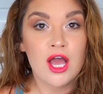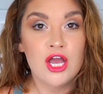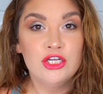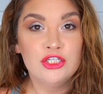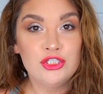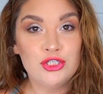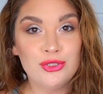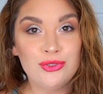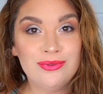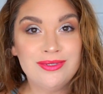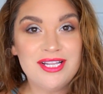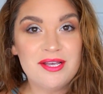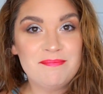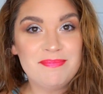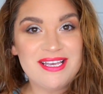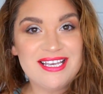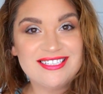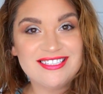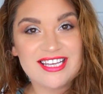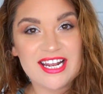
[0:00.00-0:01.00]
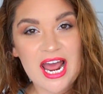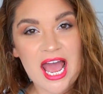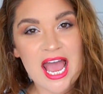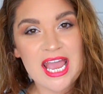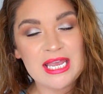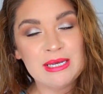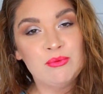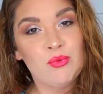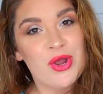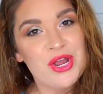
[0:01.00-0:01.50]
Two lippies that
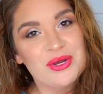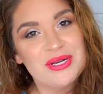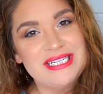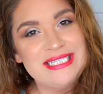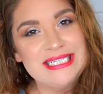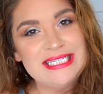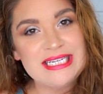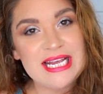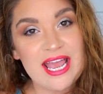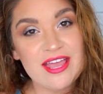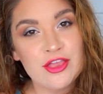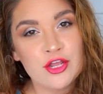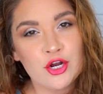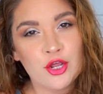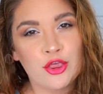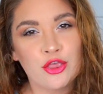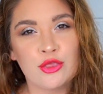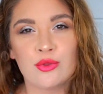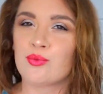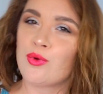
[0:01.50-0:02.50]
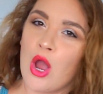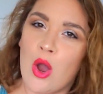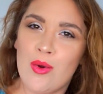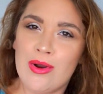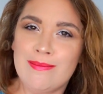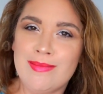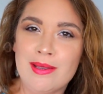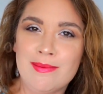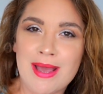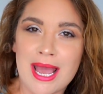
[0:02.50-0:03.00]
I am wearing today that are
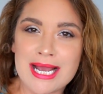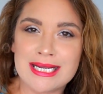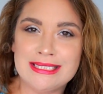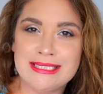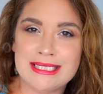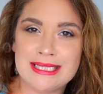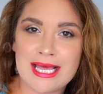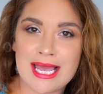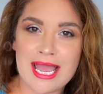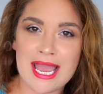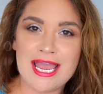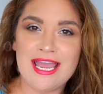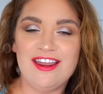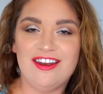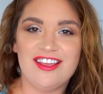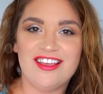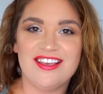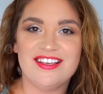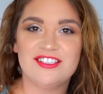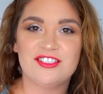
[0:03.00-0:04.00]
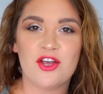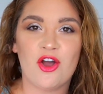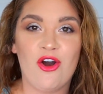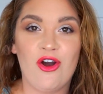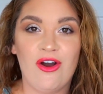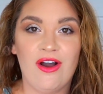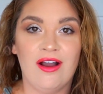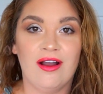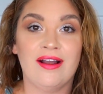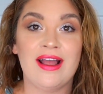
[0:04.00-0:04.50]
throwing me back to the 80s
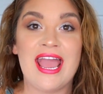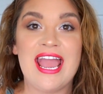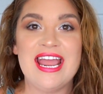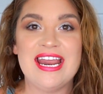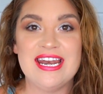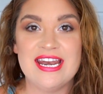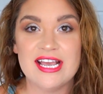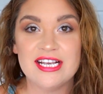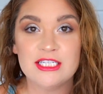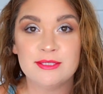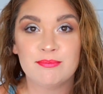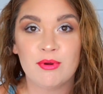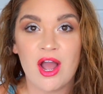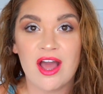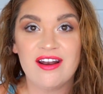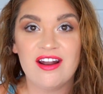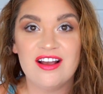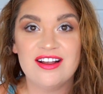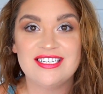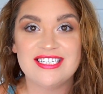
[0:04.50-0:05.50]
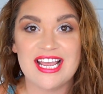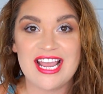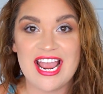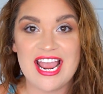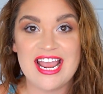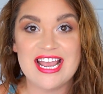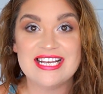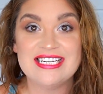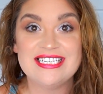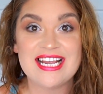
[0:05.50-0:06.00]
are a NYX product
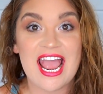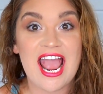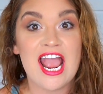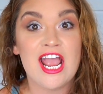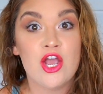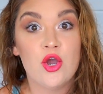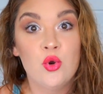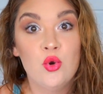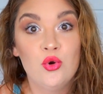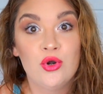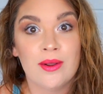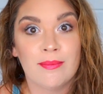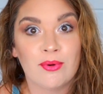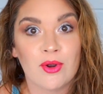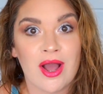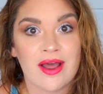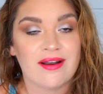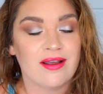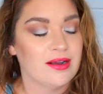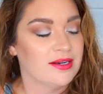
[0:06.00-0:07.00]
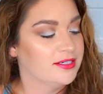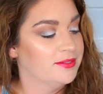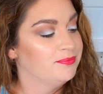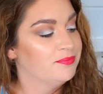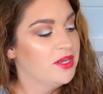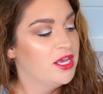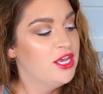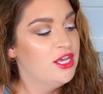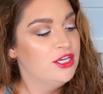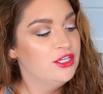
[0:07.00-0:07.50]
and a Huda product.
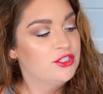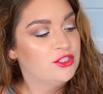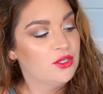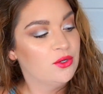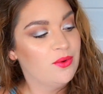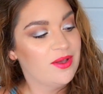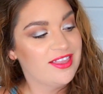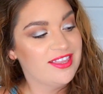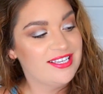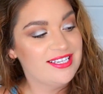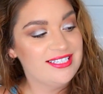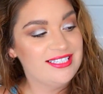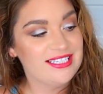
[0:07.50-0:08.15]
So this